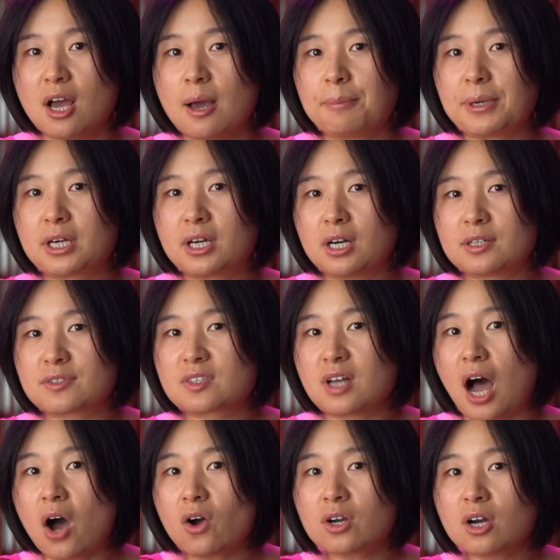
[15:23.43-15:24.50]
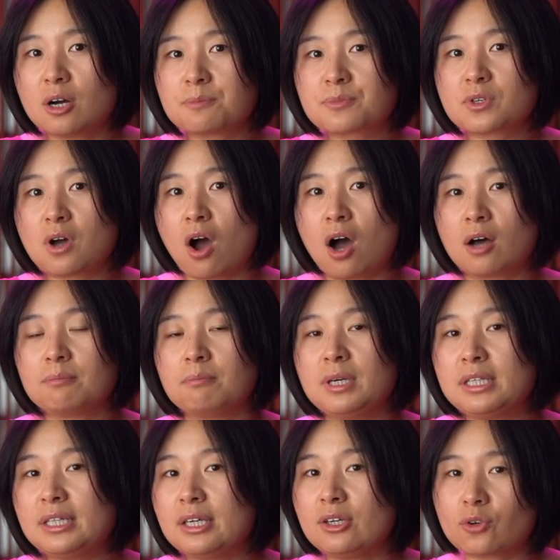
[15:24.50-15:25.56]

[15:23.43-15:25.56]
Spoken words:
because the outcomes aren't meeting your